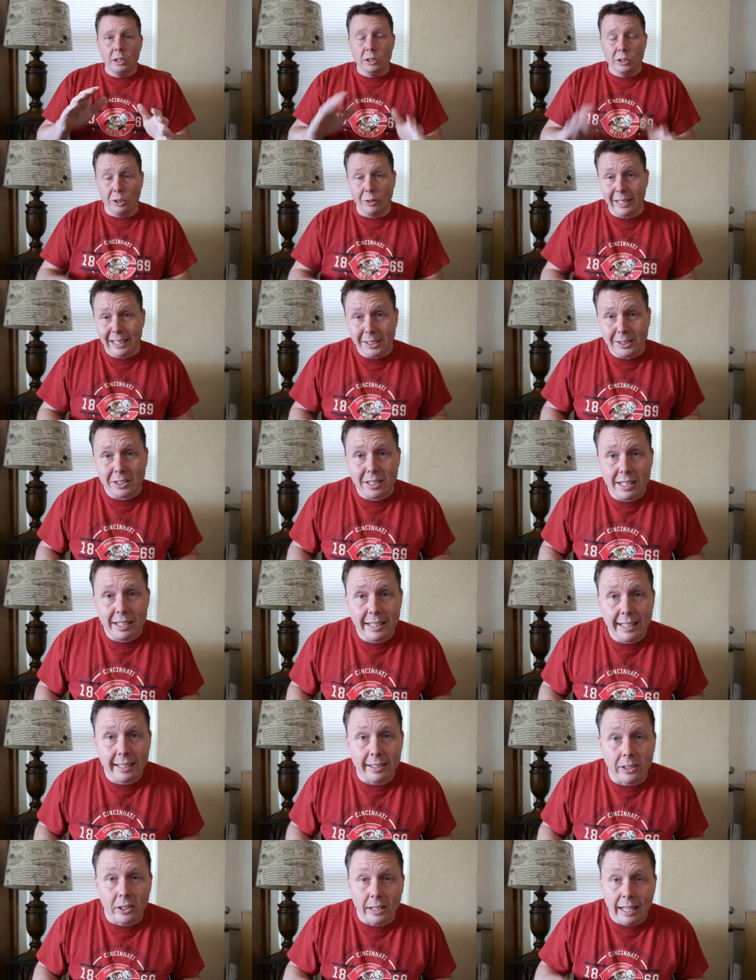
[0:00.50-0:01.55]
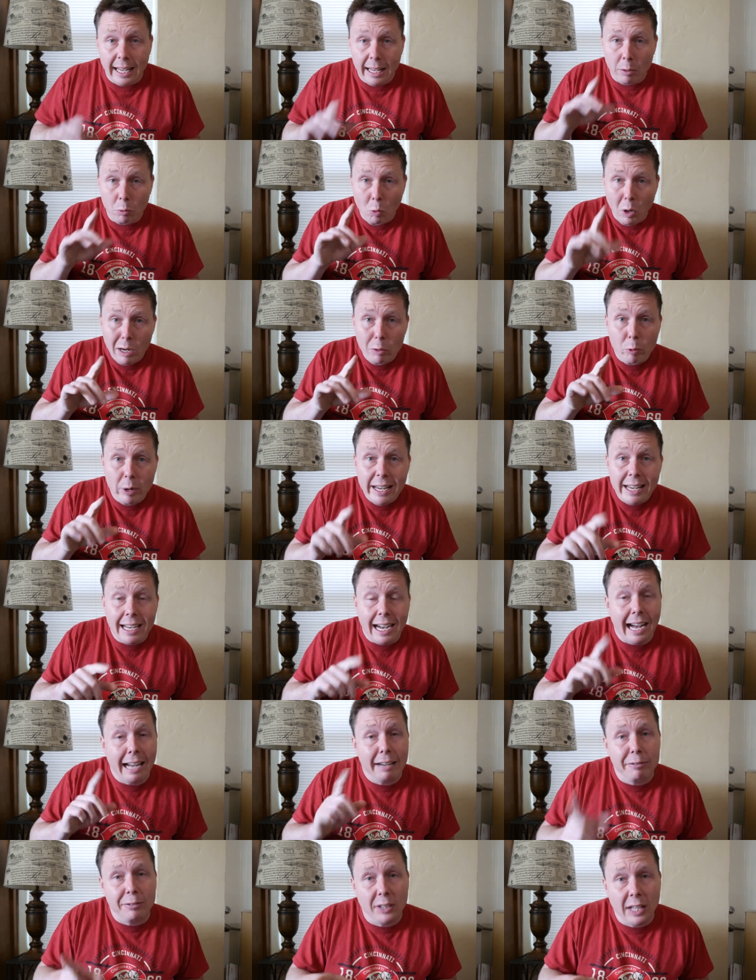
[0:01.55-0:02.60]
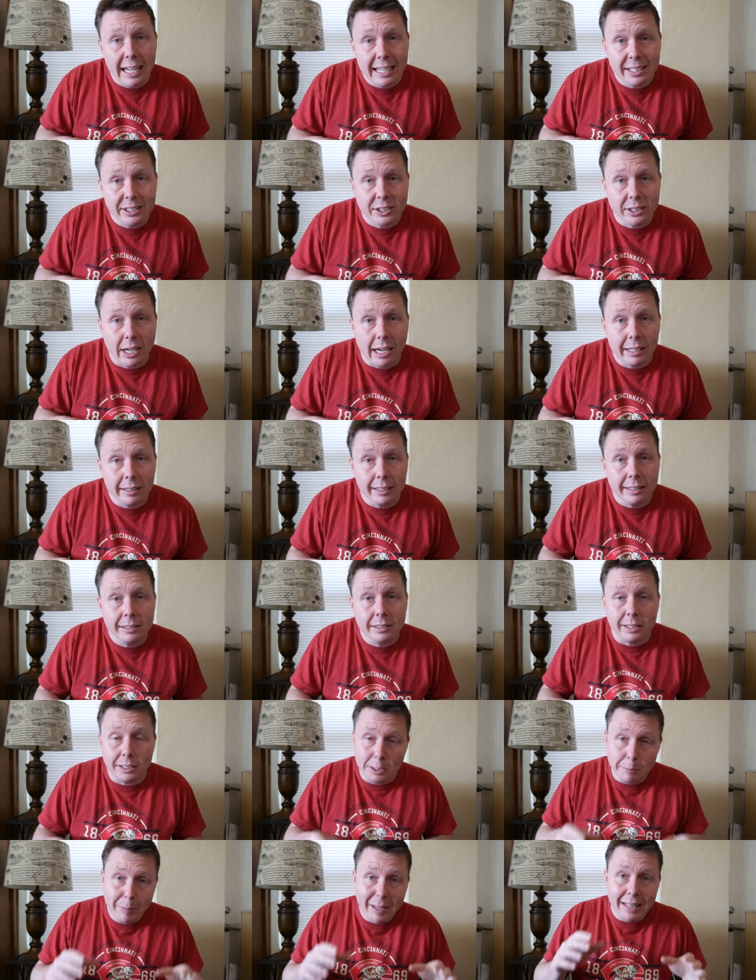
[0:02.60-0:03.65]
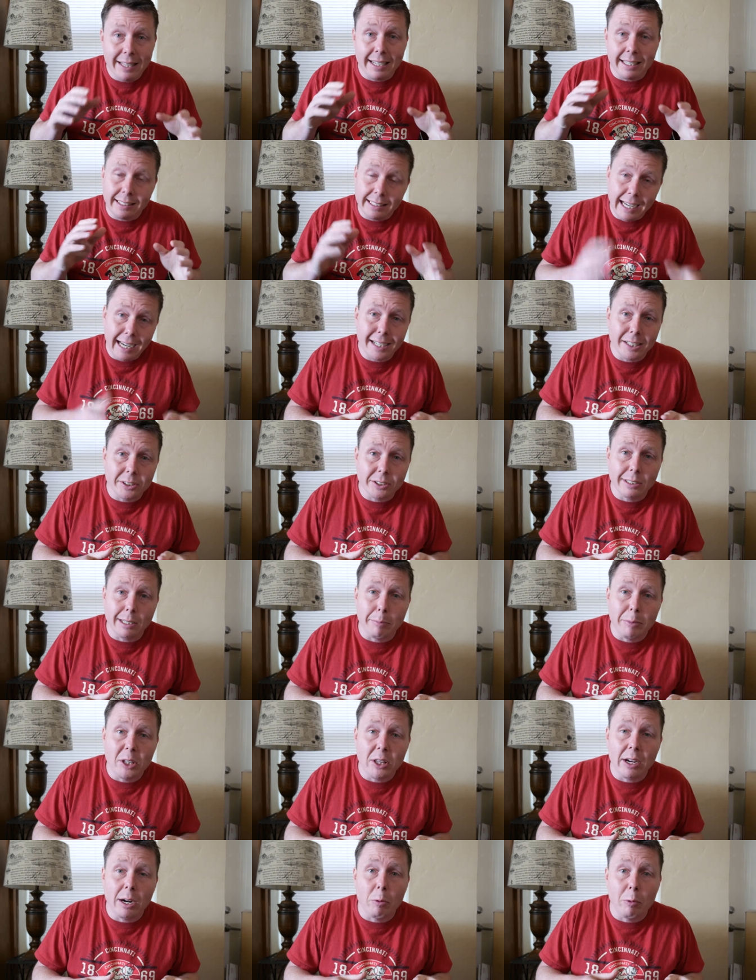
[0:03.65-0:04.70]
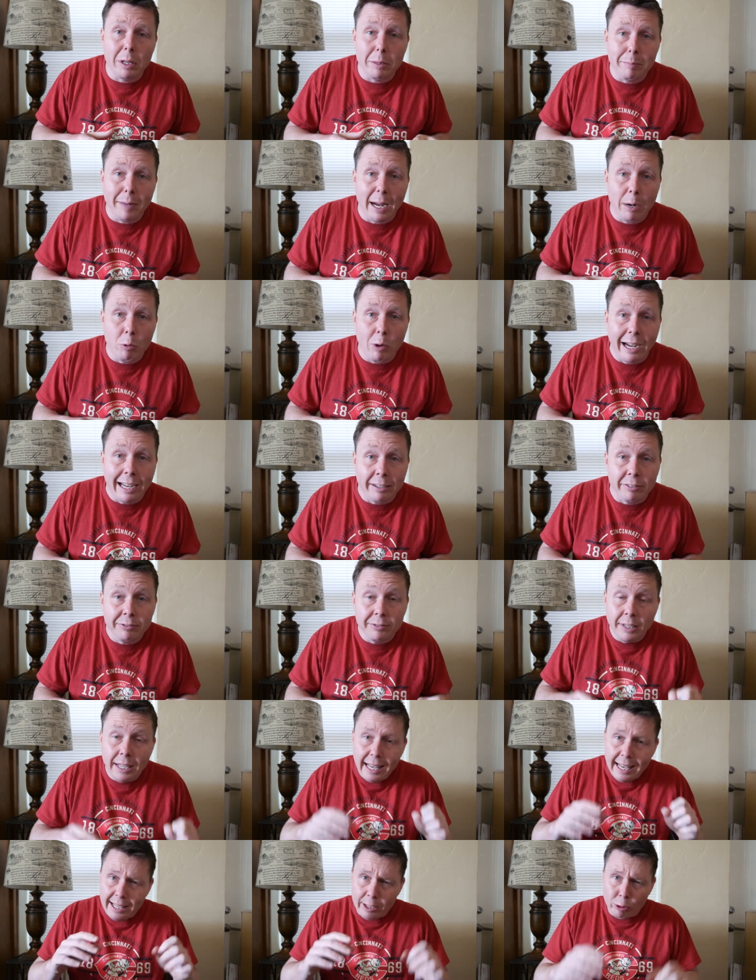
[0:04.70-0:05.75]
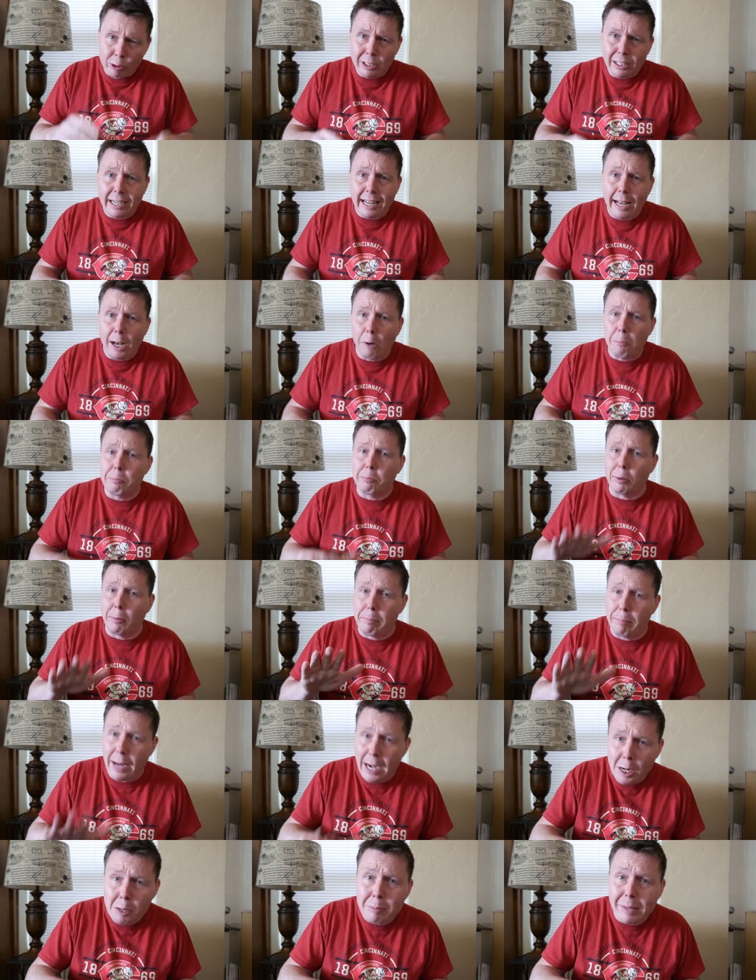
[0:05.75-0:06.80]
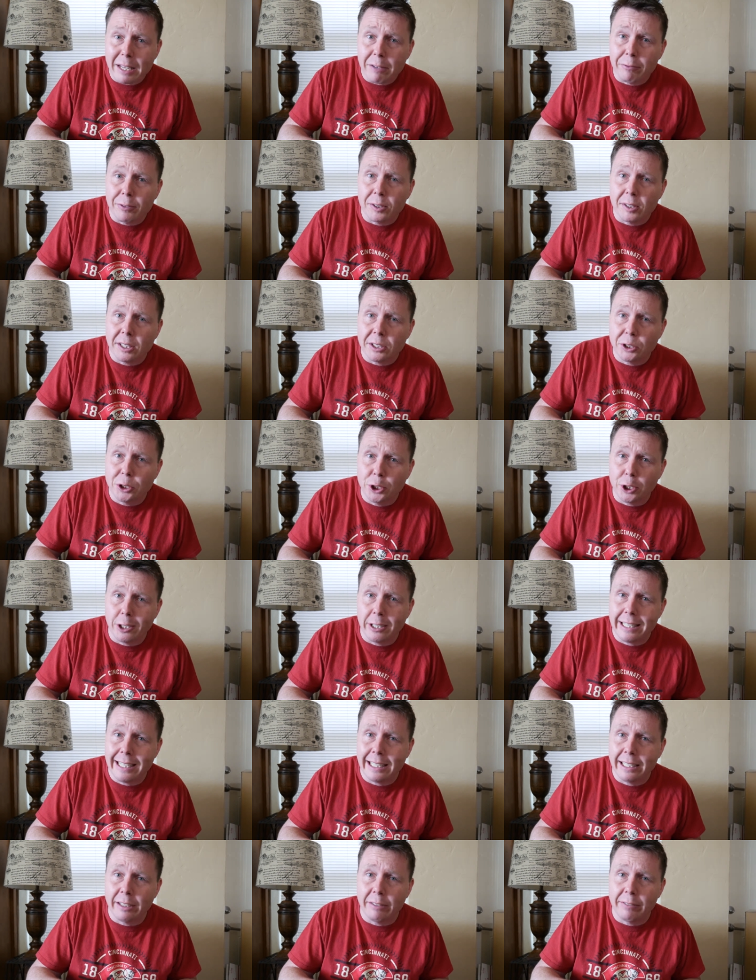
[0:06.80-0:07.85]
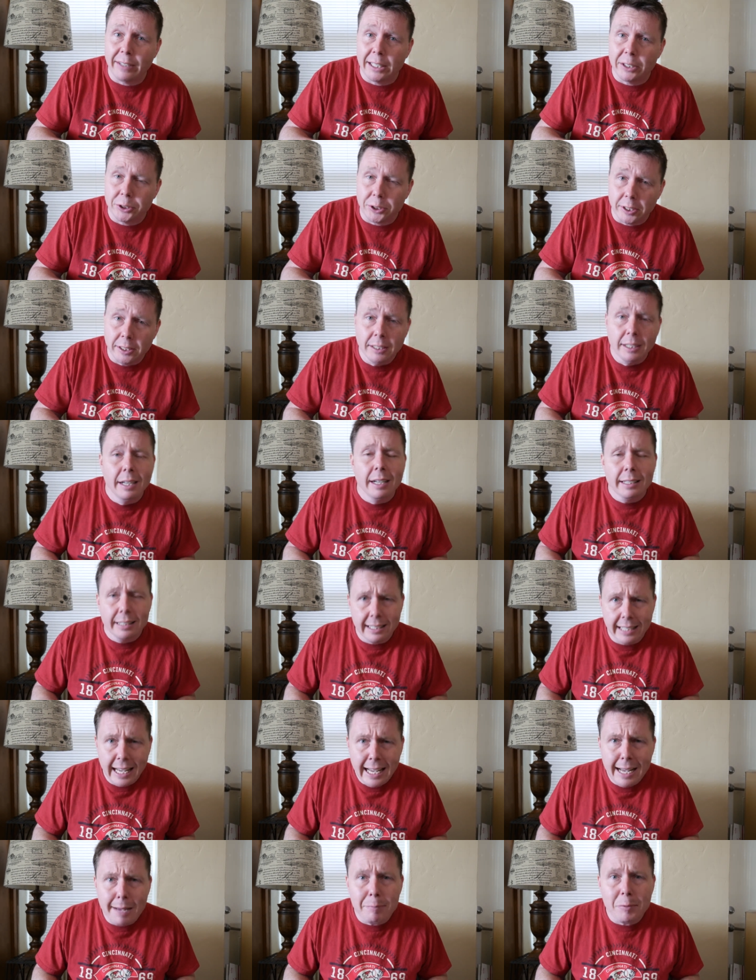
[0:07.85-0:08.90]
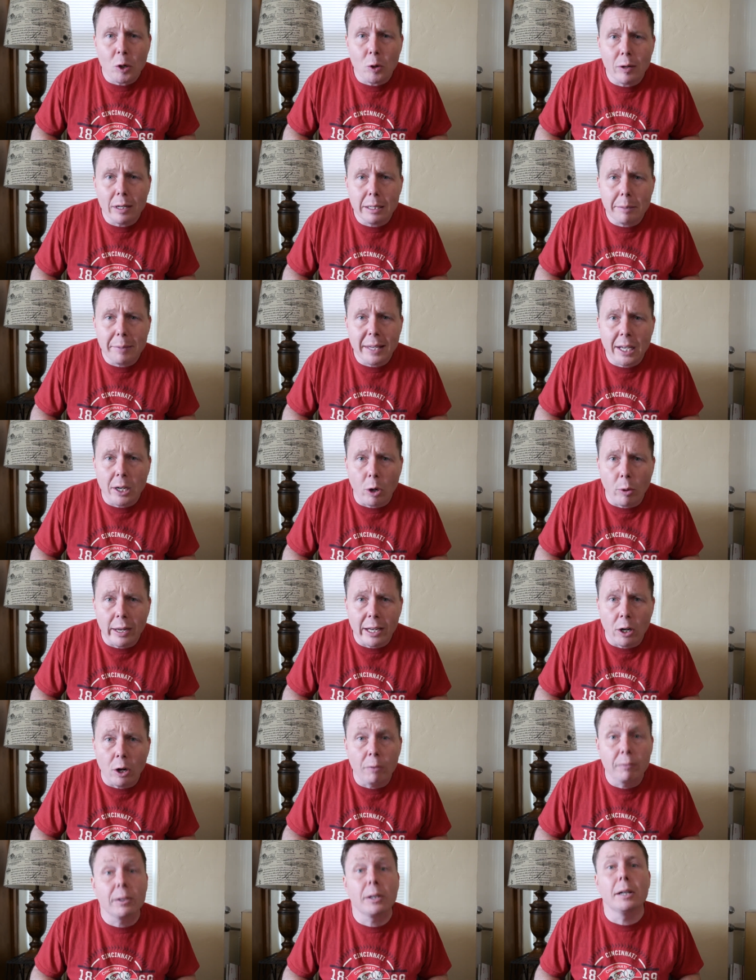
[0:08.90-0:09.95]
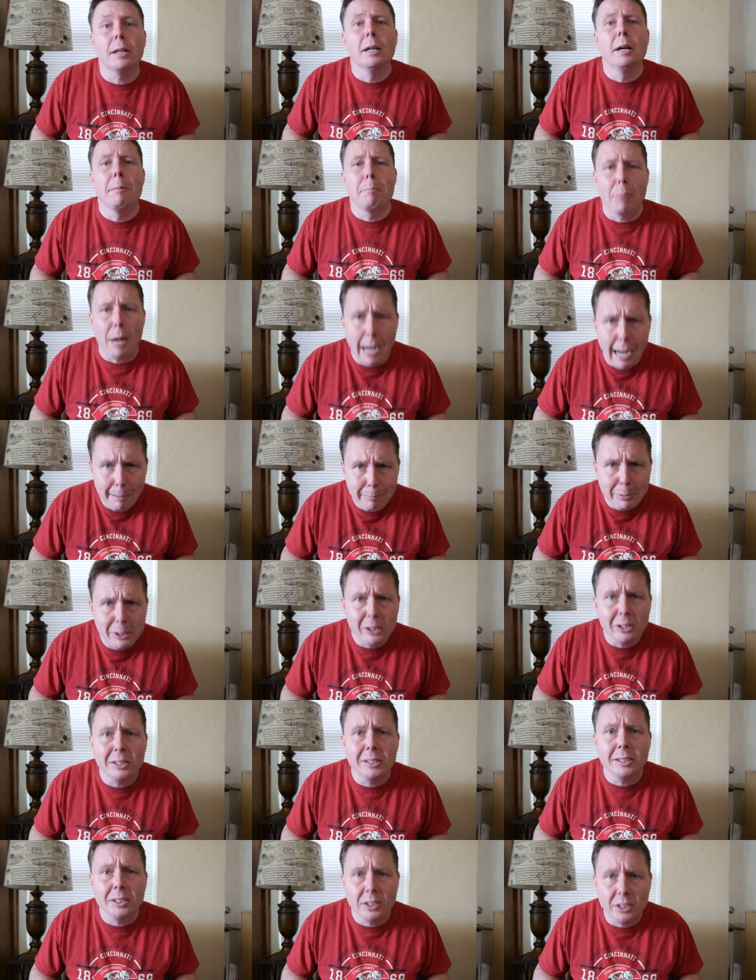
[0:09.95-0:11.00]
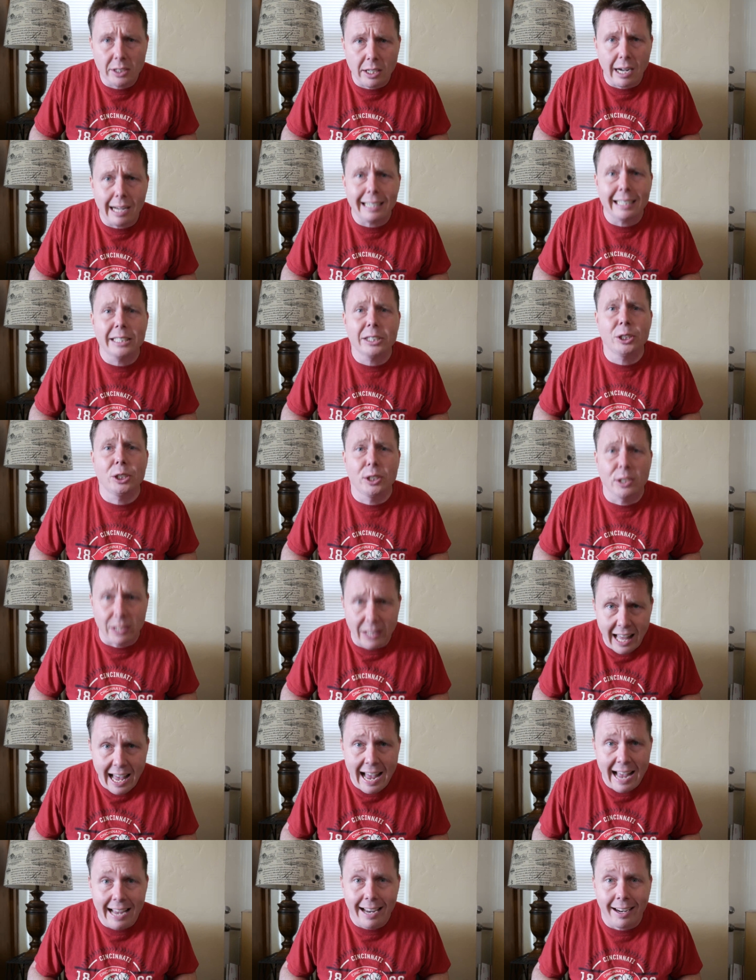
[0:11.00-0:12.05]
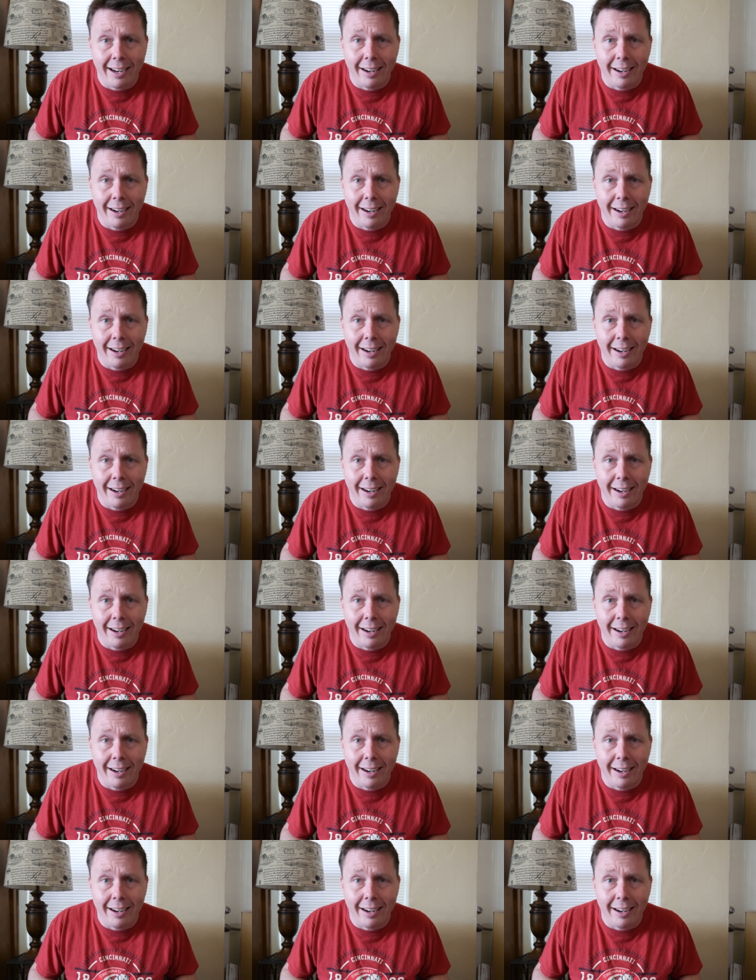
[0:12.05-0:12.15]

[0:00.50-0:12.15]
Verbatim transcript: So here's the deal. In one week, I fly to Scotland to spend the entire summer there with my wife. In order to help prepare me for this journey and adventure, today I'm going to be going over popular Scottish slang.